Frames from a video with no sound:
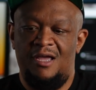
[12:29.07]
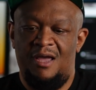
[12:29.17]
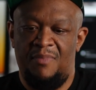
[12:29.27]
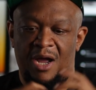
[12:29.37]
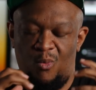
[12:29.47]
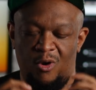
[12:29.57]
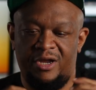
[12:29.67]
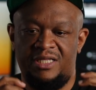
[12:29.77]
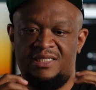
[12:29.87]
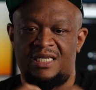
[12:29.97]
And by
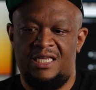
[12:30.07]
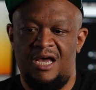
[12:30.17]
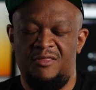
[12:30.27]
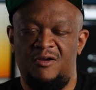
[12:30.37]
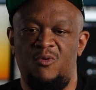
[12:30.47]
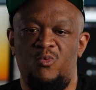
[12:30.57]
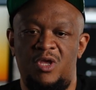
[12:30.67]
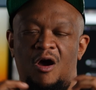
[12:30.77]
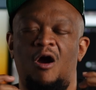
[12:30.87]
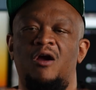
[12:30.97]
working together,
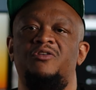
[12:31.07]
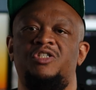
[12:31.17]
we are the